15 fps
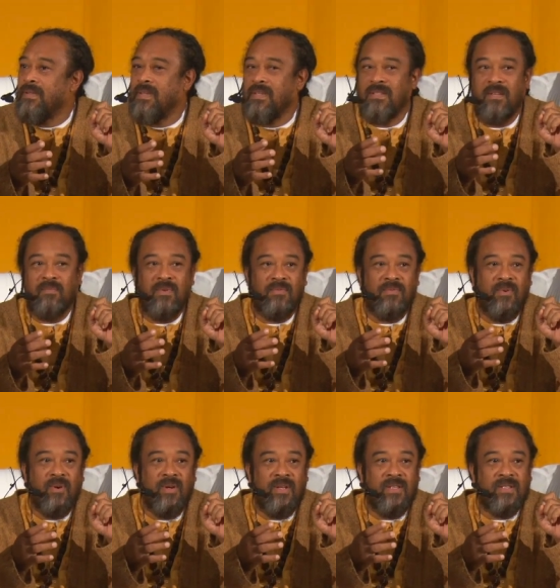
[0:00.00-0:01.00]
As I said
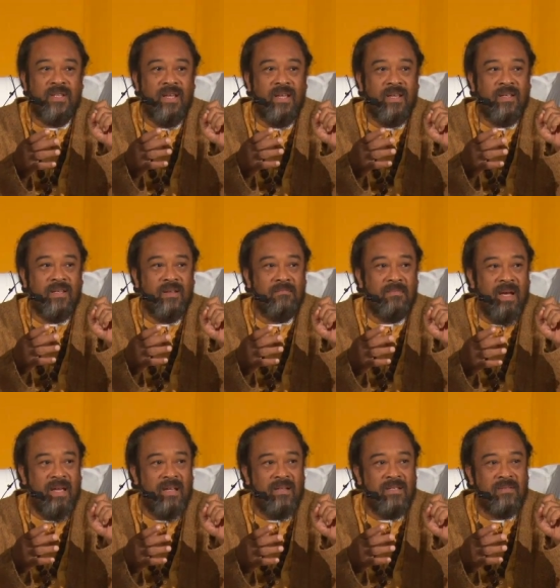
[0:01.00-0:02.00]
before, it is like the
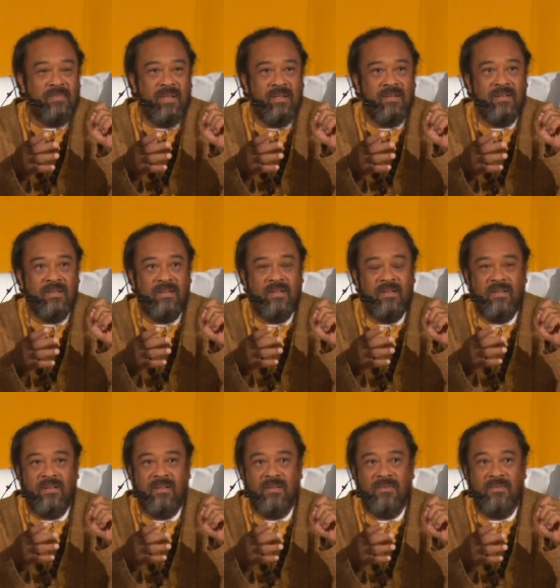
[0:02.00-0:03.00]
mind has been
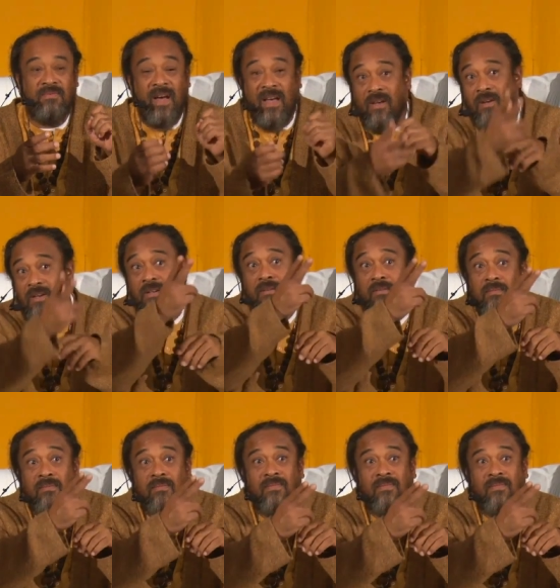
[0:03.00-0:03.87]
fired,